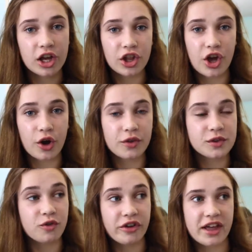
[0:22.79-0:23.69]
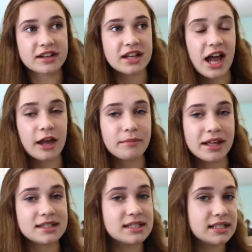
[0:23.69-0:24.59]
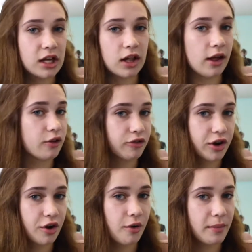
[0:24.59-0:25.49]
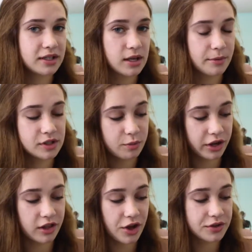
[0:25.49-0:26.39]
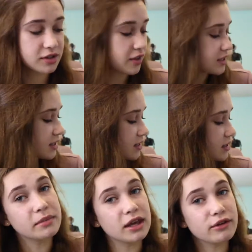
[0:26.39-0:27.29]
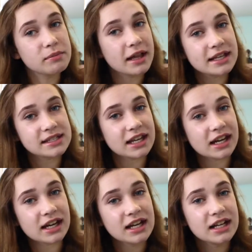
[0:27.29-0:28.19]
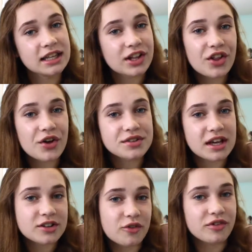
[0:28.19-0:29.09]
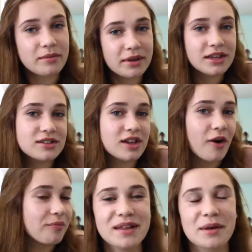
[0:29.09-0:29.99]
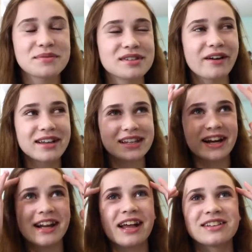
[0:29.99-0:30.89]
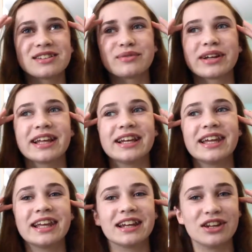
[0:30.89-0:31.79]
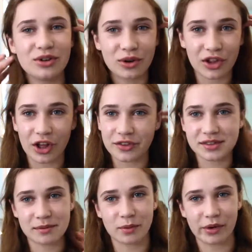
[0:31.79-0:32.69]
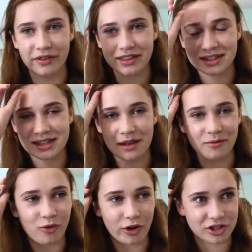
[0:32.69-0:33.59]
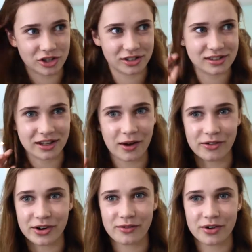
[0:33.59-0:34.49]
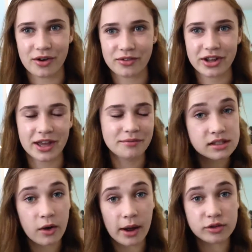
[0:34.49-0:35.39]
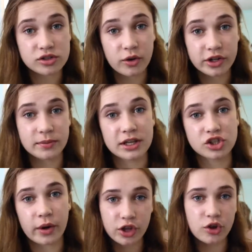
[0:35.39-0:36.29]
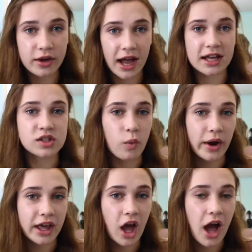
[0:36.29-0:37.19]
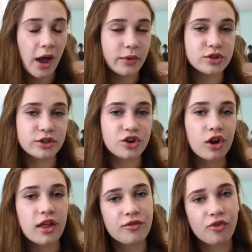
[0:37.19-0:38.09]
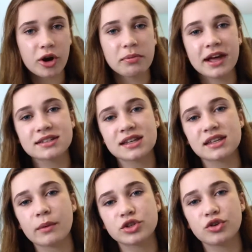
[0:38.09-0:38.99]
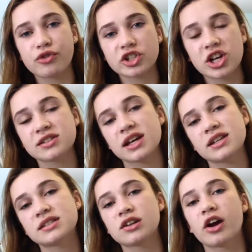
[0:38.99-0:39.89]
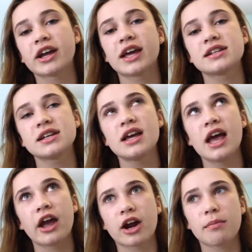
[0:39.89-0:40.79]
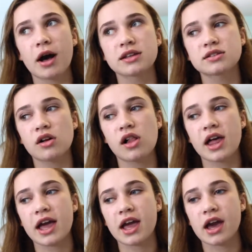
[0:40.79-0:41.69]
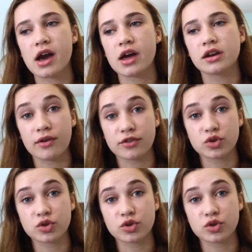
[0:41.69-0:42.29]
clothes for that time, but I still outgrew my summer spring clothes. So this is me replacing the clothes that don't fit me. So I'm so excited. I just really needed new clothes. I've been wearing like the same four shirts like over and over and over again. So I'm just going to be showing you guys what I got. I went to a total of four places. I went to Francesca's, Target, Aeropostale, and Forever